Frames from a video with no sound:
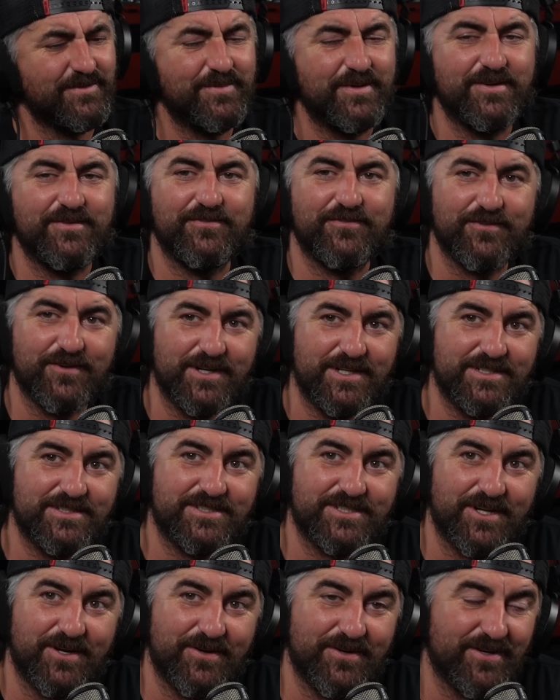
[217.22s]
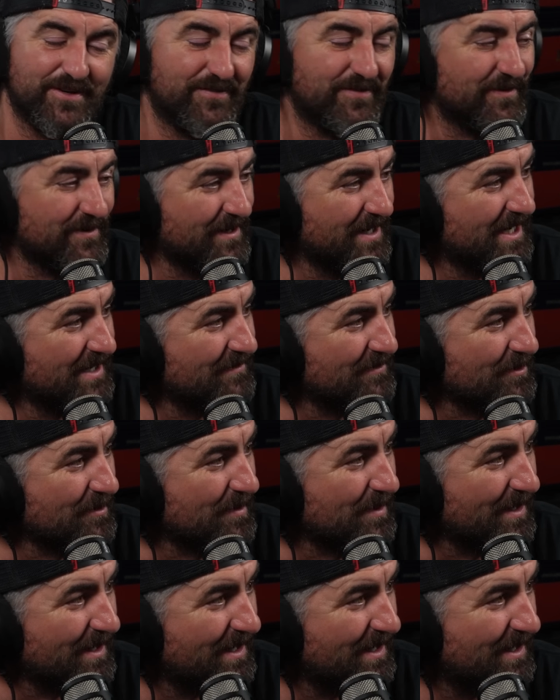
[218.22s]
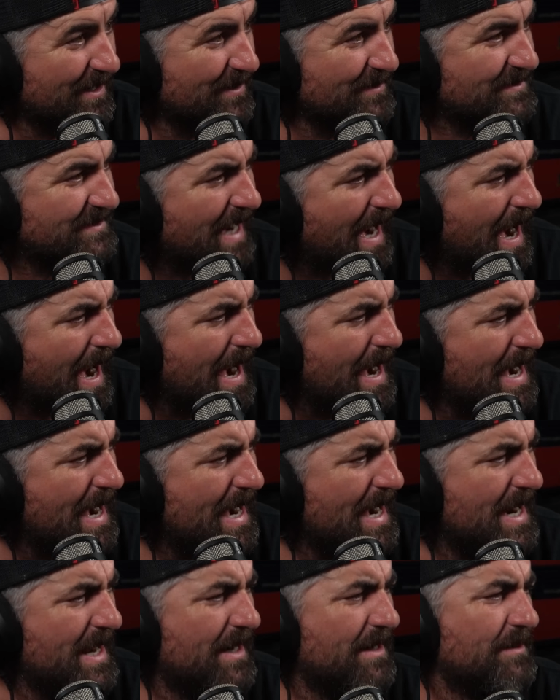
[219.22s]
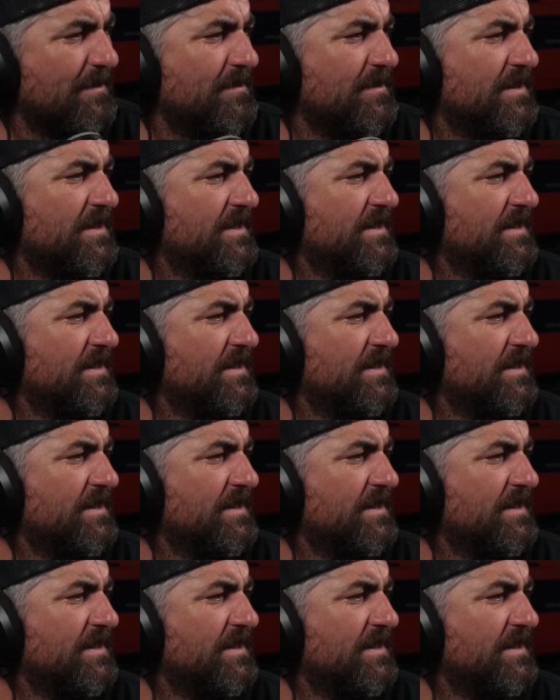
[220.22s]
You've been friend zoned forever, bro. Damn.